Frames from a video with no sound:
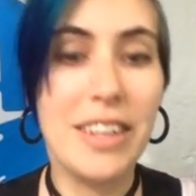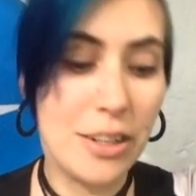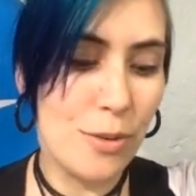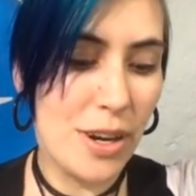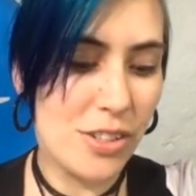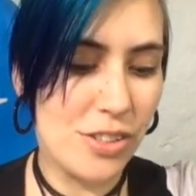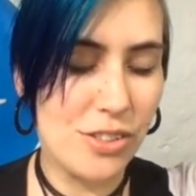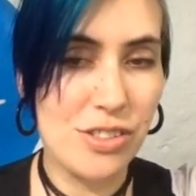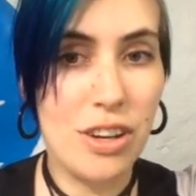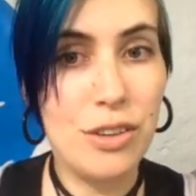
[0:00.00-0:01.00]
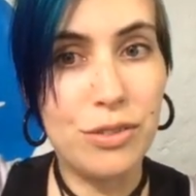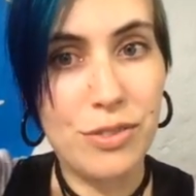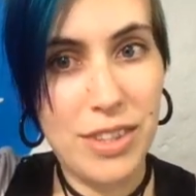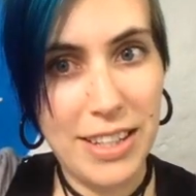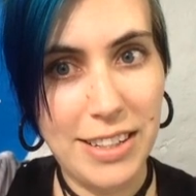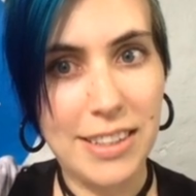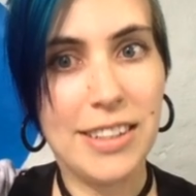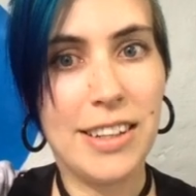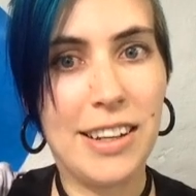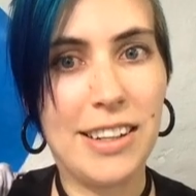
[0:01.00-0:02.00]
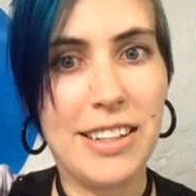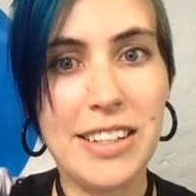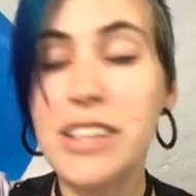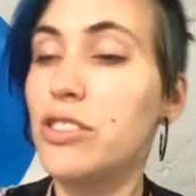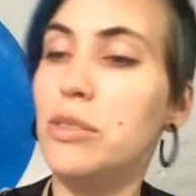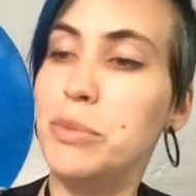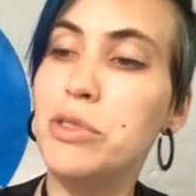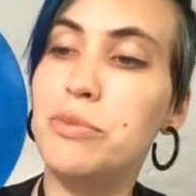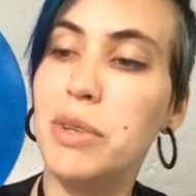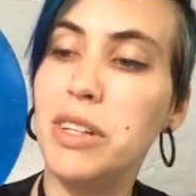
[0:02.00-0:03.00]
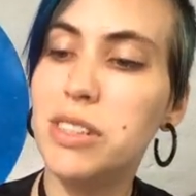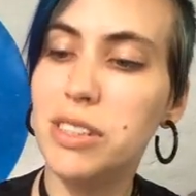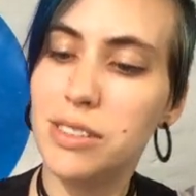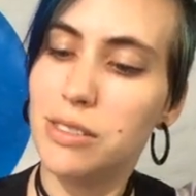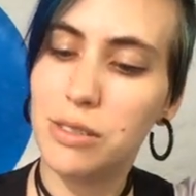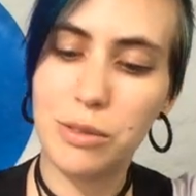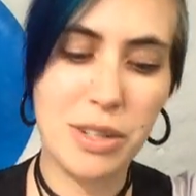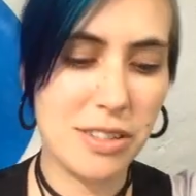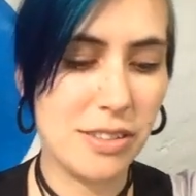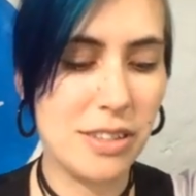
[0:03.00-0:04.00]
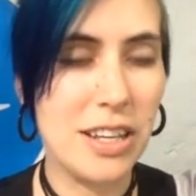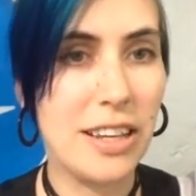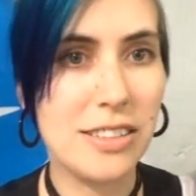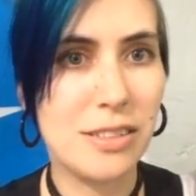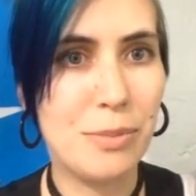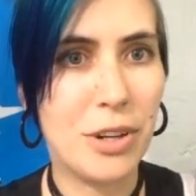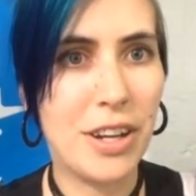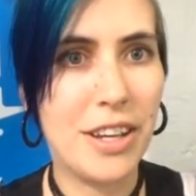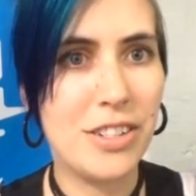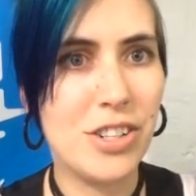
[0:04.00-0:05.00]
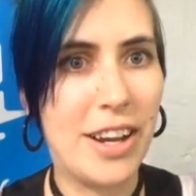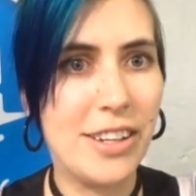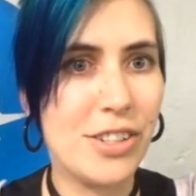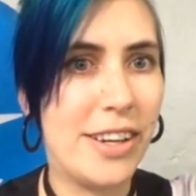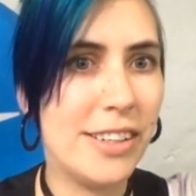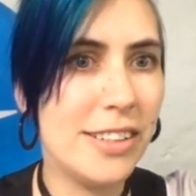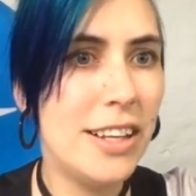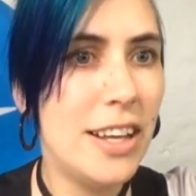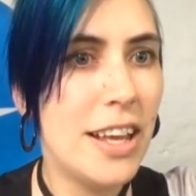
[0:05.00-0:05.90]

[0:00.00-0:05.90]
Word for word: iterations of the uh, initial movement with the Smart Edge Agile.